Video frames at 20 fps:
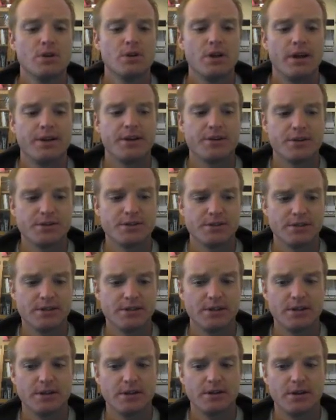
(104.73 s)
And turns
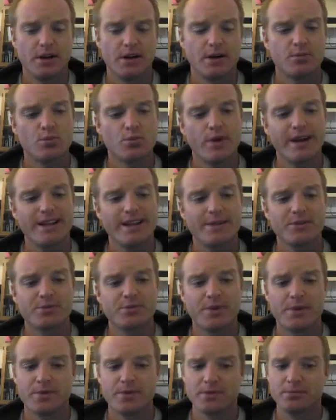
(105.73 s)
red litmus
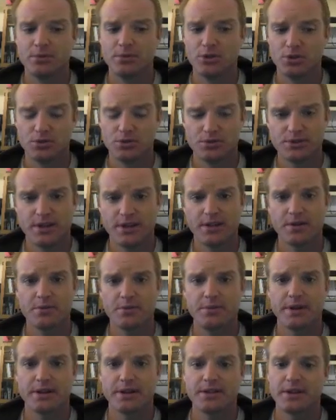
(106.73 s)
paper blue. It's kind of a
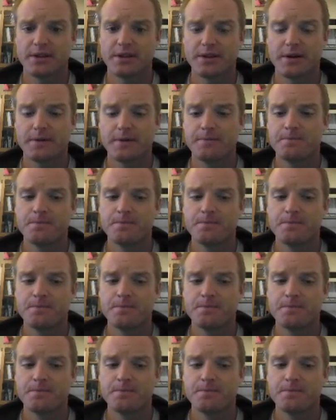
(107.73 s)
big thing there.